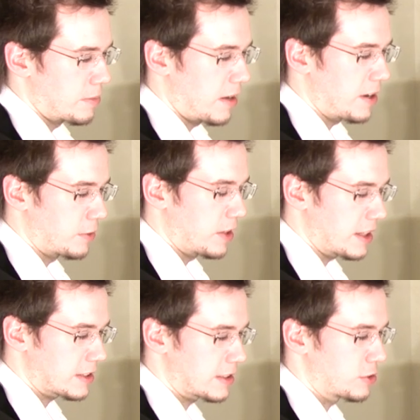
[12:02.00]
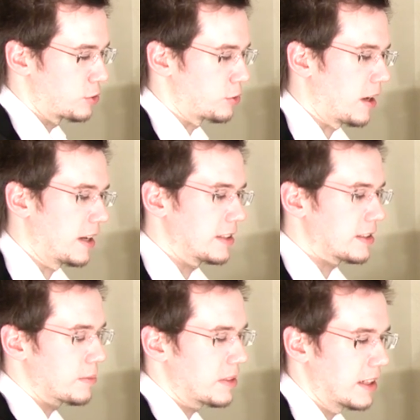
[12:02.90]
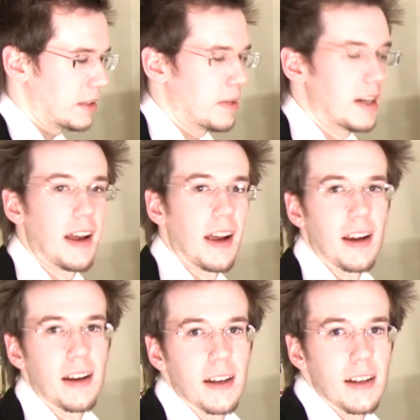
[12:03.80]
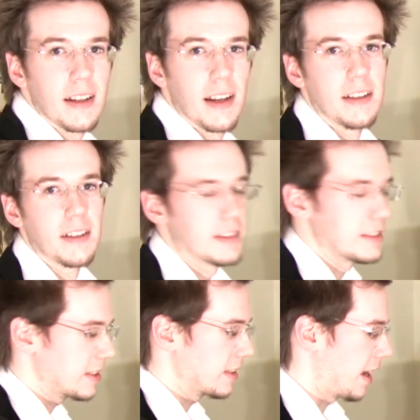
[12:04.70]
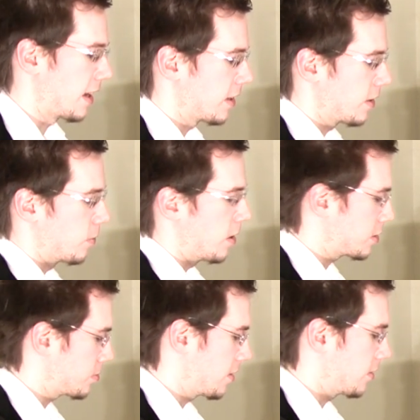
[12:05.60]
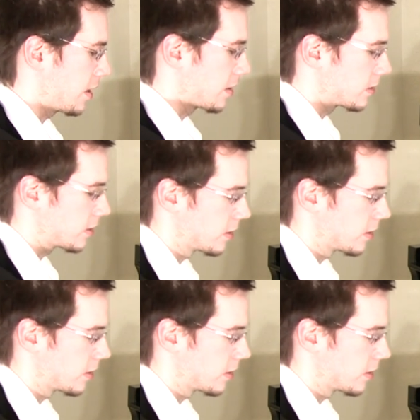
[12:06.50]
my wrist is drawing something in midair, and you can see that. Watch my wrist.